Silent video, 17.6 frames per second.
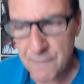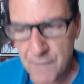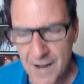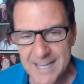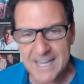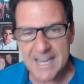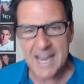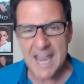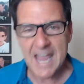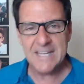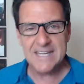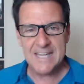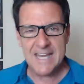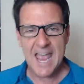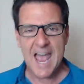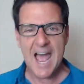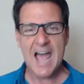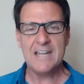funny. And
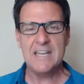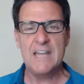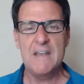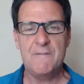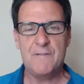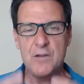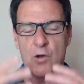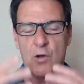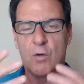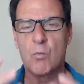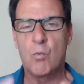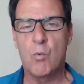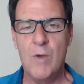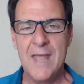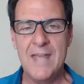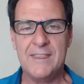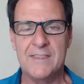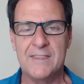yet, if you're
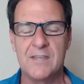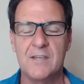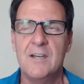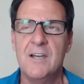with